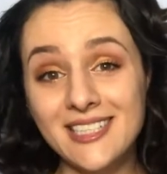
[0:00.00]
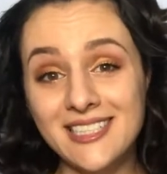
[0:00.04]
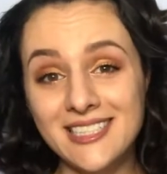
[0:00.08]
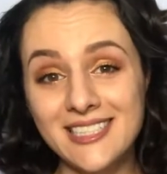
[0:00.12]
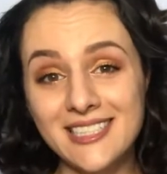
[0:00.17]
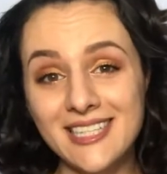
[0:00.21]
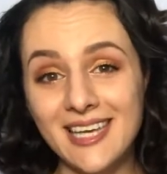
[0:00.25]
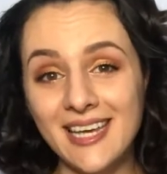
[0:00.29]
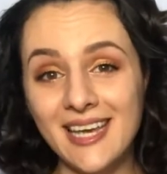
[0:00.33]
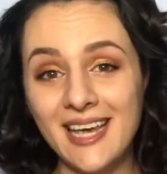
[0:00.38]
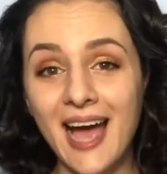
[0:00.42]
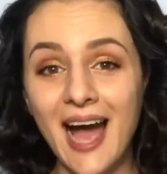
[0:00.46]

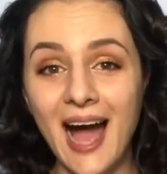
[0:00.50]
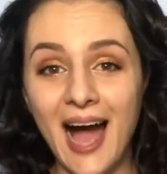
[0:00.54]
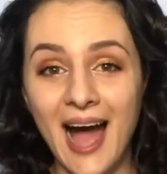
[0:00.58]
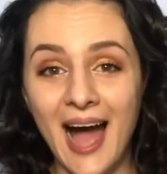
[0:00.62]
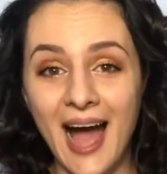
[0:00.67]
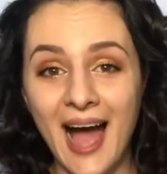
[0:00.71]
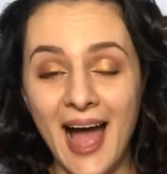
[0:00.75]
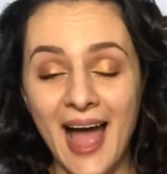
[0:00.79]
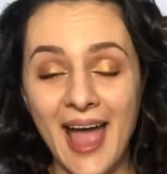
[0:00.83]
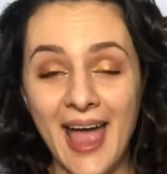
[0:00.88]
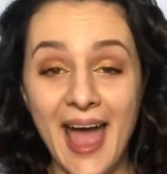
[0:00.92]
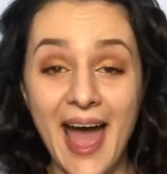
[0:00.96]
see,
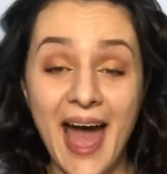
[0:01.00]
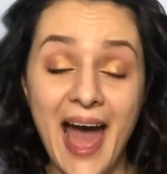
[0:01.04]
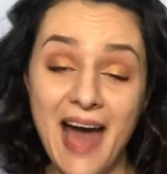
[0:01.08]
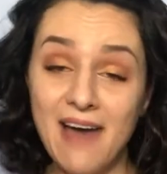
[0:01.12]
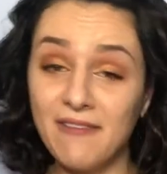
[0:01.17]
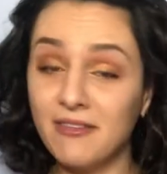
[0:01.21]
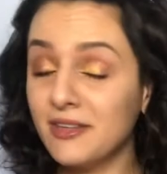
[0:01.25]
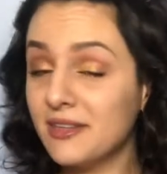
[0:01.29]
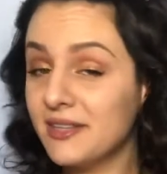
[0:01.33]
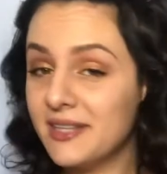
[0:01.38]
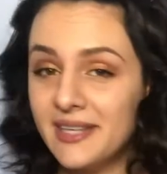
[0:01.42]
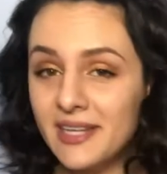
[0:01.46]
I have
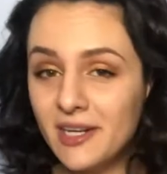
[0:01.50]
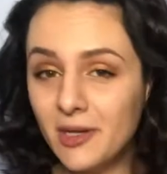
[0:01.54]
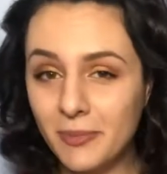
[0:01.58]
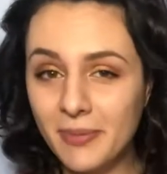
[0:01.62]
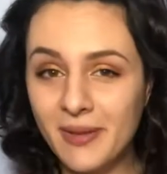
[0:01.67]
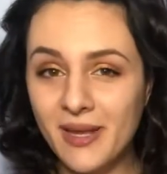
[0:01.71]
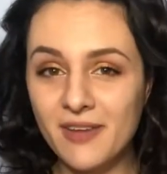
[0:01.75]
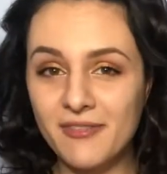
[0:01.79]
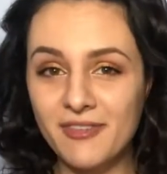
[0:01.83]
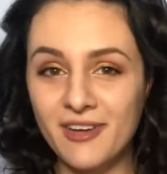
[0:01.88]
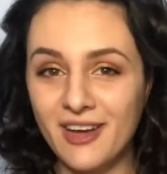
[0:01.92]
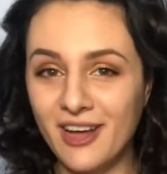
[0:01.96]
a little
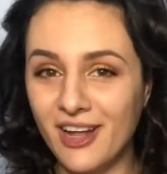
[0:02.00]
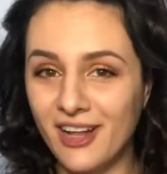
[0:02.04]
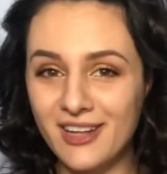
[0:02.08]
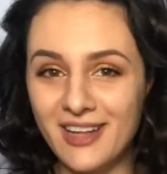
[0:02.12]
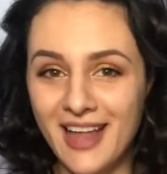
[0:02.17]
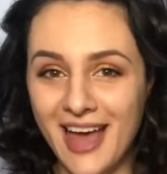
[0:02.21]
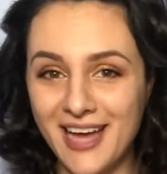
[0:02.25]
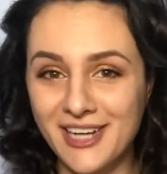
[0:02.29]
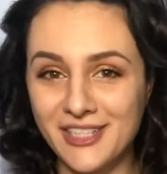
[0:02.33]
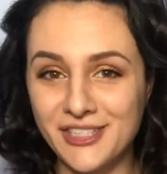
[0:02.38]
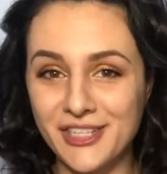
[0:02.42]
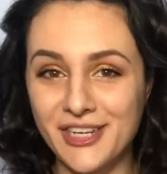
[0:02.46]
bit of a
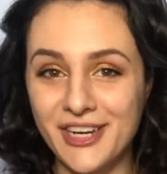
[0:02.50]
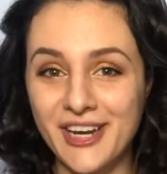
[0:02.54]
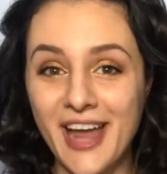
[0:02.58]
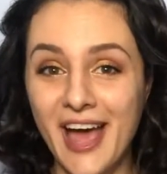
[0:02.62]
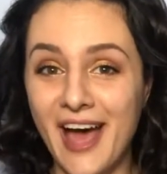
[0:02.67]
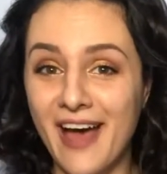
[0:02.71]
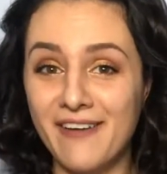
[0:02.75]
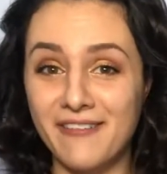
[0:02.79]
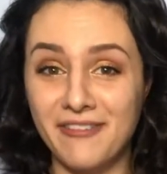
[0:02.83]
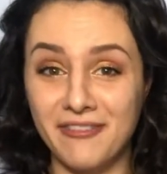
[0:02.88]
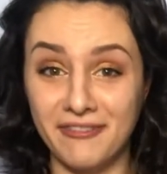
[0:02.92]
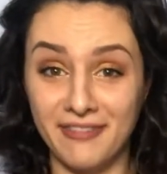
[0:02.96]
collection
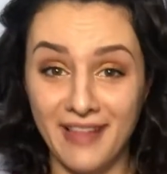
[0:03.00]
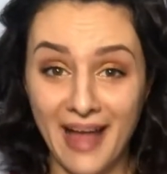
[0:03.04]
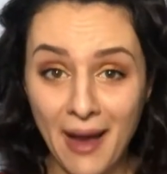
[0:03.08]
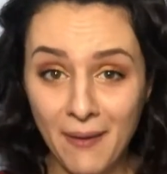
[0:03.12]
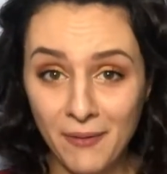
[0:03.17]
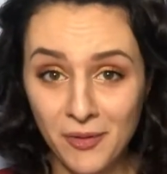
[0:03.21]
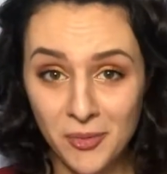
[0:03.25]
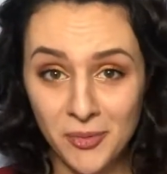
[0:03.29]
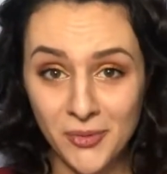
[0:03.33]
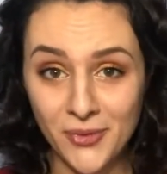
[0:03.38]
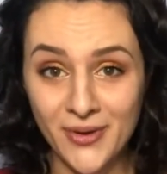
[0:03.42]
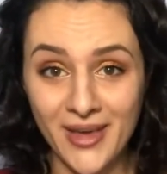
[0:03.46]
of
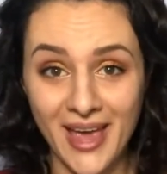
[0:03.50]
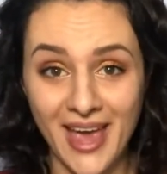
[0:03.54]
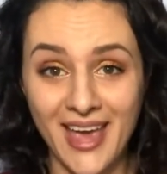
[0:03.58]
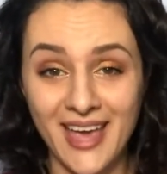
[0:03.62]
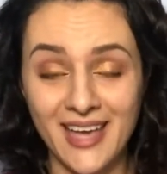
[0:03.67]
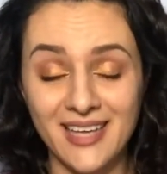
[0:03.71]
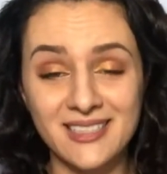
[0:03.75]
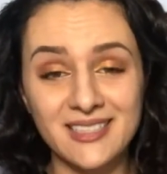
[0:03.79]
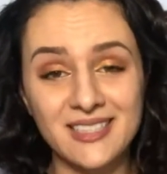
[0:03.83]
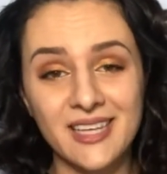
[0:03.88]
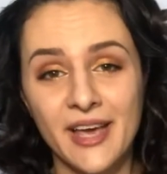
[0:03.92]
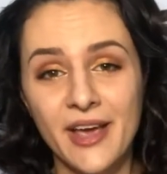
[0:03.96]
flower
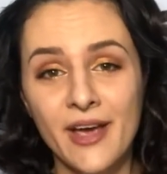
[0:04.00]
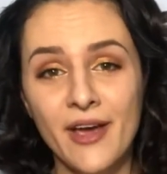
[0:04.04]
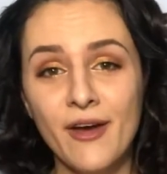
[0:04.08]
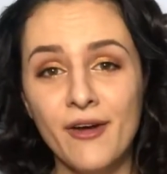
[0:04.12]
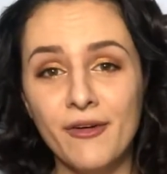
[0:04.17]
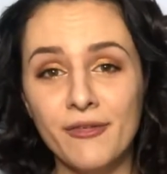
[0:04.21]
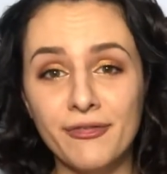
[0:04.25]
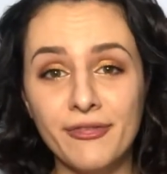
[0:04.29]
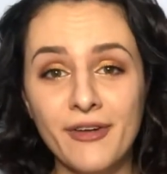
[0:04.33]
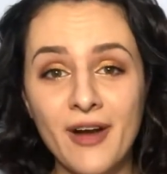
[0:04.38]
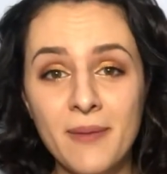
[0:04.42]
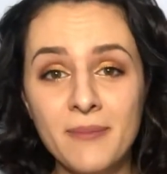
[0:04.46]
bouquets
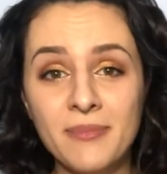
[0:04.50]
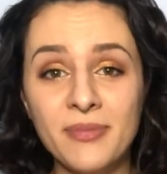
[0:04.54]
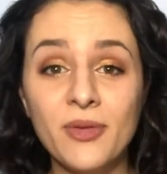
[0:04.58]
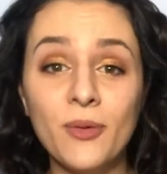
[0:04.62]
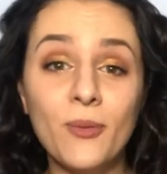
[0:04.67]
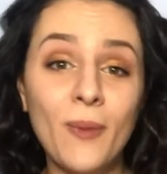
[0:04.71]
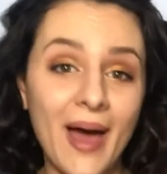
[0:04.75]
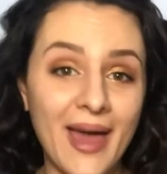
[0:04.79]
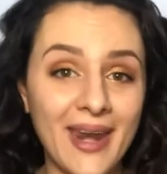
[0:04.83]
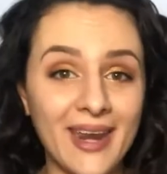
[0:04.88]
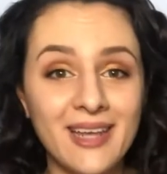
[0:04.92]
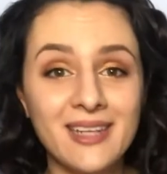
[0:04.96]
from the
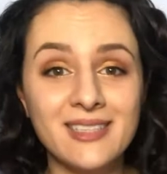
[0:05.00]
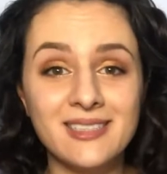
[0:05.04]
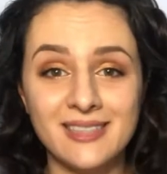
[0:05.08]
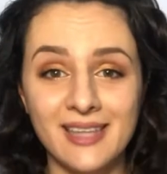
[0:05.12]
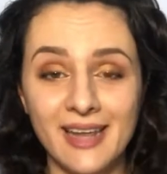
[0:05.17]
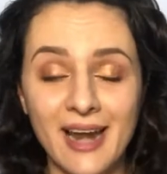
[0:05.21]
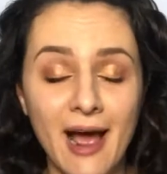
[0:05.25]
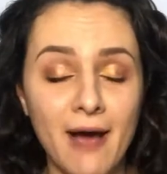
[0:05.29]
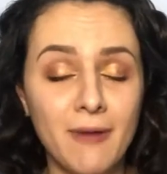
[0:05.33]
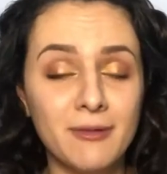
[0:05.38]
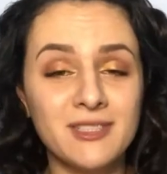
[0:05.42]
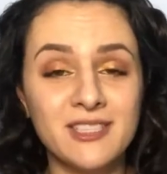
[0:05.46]
weddings that
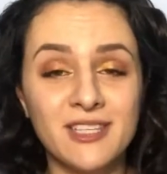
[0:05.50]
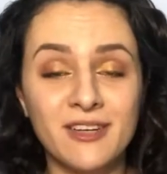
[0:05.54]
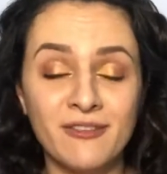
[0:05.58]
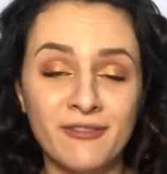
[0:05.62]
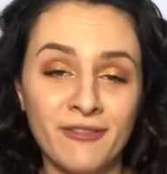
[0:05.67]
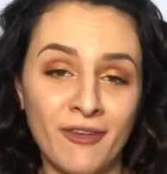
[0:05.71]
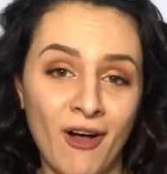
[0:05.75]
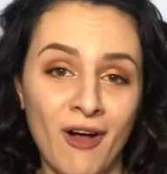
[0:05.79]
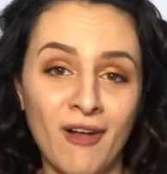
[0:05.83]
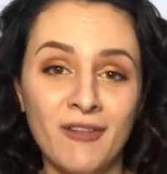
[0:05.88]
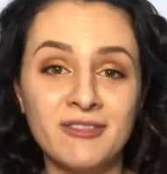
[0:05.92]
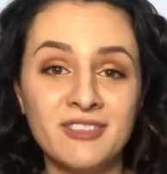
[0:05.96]
I was
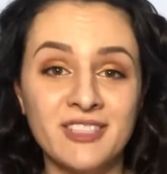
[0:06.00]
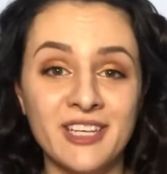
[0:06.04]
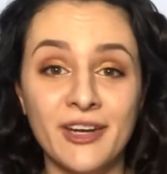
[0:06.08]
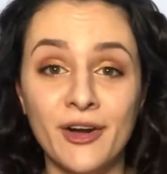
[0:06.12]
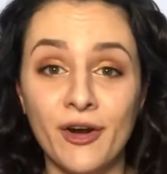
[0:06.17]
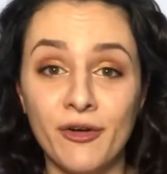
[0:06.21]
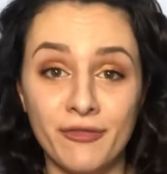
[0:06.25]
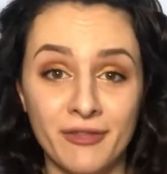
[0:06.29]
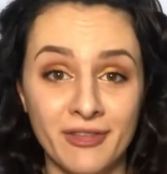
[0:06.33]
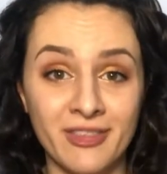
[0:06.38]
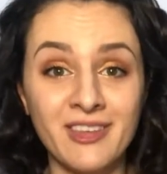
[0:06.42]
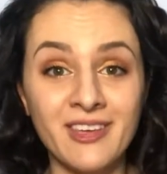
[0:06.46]
involved in
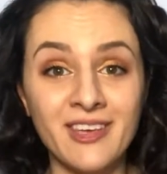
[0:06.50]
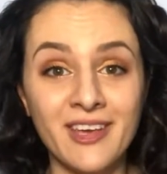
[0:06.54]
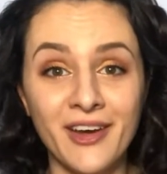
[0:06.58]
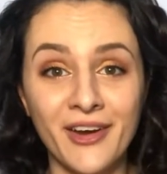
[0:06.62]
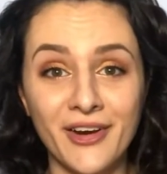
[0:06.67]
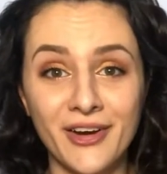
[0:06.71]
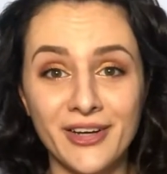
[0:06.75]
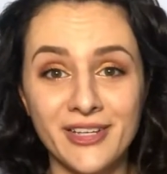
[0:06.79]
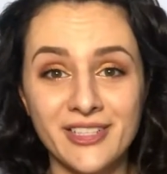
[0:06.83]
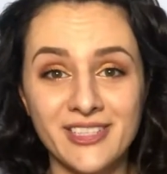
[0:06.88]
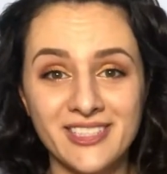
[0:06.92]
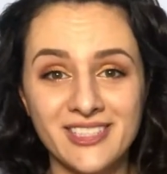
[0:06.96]
over the
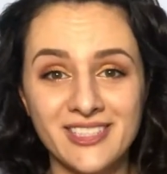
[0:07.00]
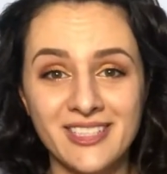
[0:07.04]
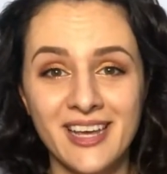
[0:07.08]
years.